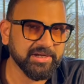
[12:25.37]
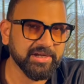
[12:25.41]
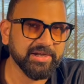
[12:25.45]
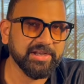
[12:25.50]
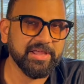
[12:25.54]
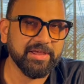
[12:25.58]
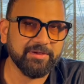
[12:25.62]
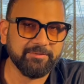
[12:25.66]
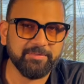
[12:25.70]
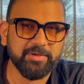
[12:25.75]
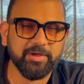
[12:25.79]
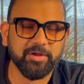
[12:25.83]
It
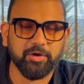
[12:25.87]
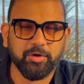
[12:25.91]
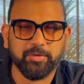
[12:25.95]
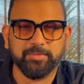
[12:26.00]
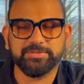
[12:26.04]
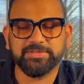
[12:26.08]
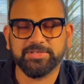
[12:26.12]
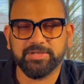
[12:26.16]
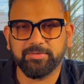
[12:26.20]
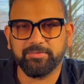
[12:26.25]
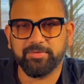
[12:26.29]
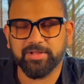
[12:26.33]
gave me an
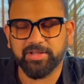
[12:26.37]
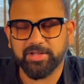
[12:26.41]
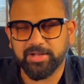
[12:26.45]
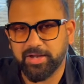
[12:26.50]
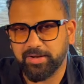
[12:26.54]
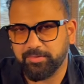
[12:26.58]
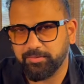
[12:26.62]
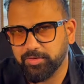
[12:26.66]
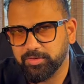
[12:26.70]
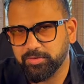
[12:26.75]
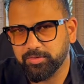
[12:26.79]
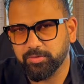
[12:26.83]
option whether
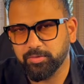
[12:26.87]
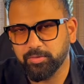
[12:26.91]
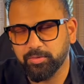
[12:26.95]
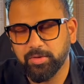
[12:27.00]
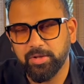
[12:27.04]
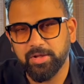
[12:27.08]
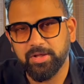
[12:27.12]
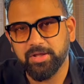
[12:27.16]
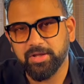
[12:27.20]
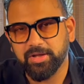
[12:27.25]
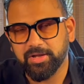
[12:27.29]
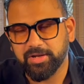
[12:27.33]
I want to
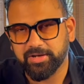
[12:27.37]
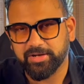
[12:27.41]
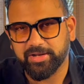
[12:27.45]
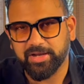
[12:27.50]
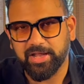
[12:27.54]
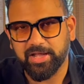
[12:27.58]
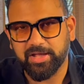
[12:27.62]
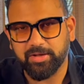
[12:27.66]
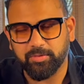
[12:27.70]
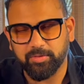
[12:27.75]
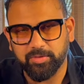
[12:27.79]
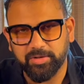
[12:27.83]

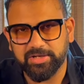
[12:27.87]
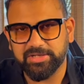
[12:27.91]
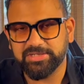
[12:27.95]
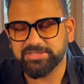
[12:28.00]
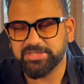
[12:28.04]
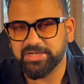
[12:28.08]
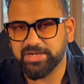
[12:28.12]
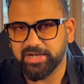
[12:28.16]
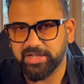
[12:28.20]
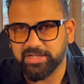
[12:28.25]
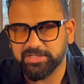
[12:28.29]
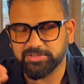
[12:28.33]
try only
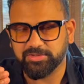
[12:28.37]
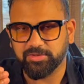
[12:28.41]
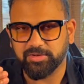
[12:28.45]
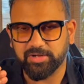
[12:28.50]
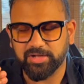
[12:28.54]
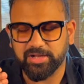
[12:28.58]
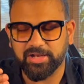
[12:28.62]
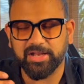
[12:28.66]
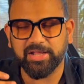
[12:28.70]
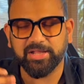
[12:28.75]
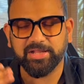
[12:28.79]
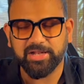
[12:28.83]
sedans or a
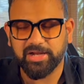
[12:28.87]
Kling.